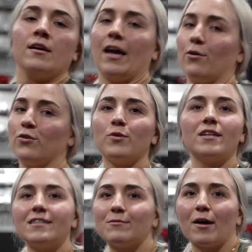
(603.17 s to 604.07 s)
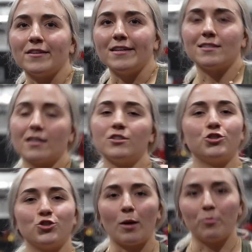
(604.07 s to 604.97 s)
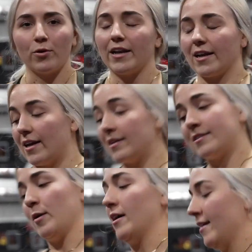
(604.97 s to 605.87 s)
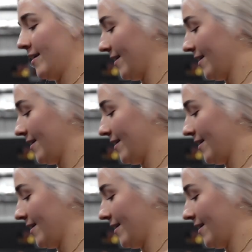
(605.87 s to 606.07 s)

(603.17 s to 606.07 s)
I don't know what it is about these. I could just drop weight, I guess, but